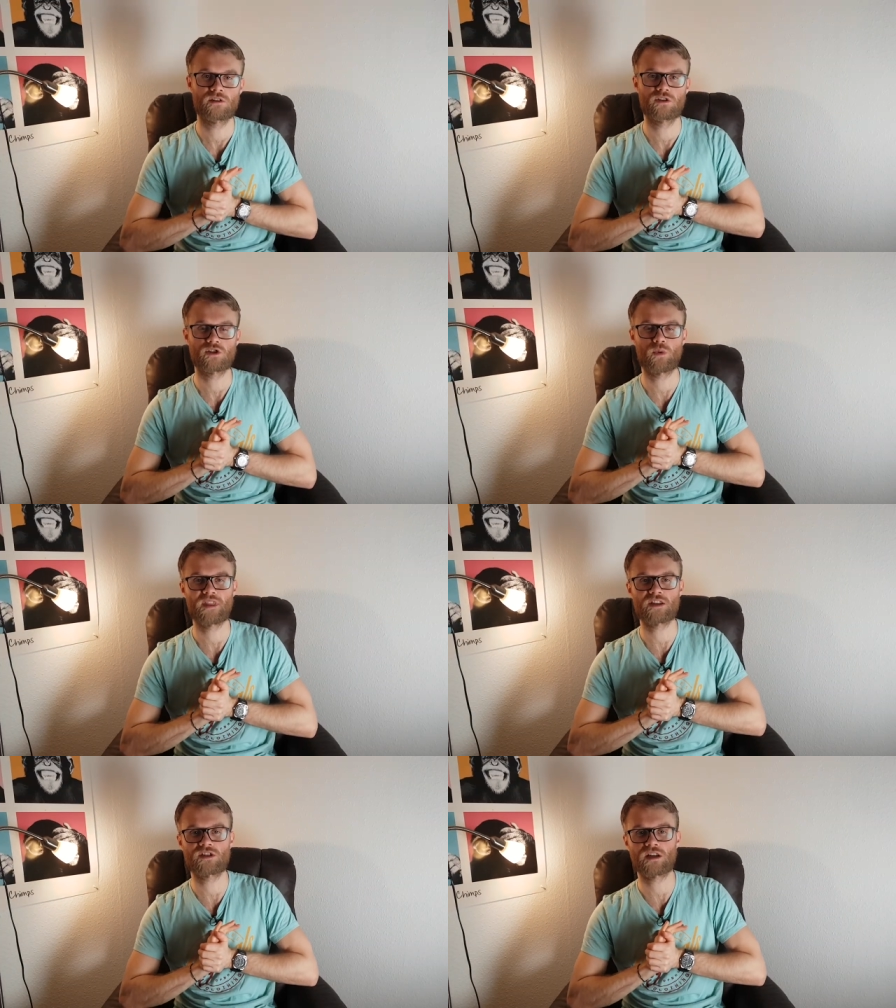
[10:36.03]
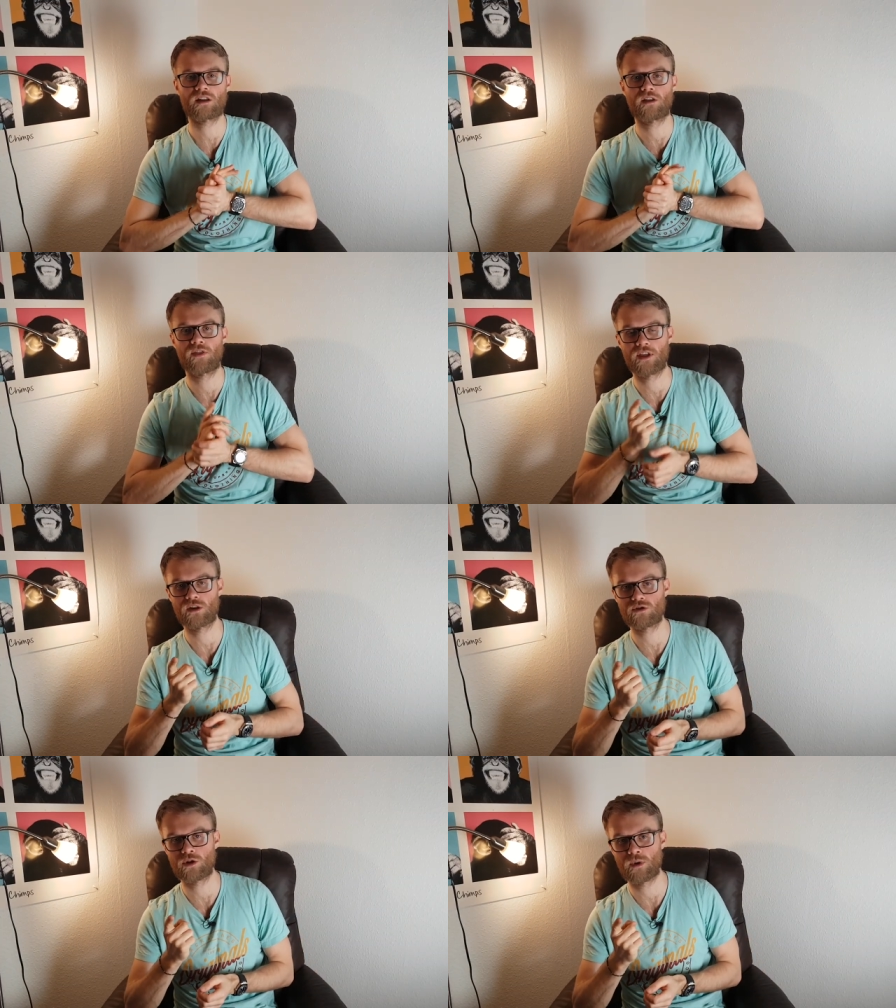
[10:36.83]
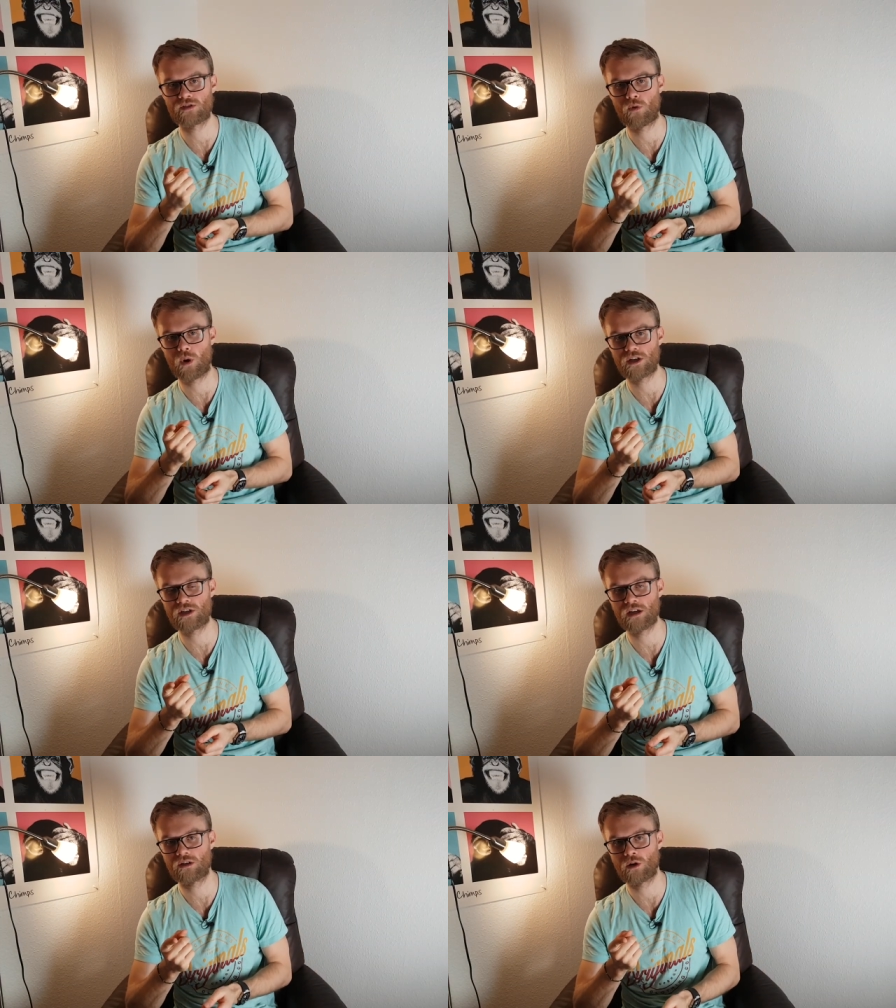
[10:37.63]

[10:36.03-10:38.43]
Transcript: So with that said, thank you so much for watching.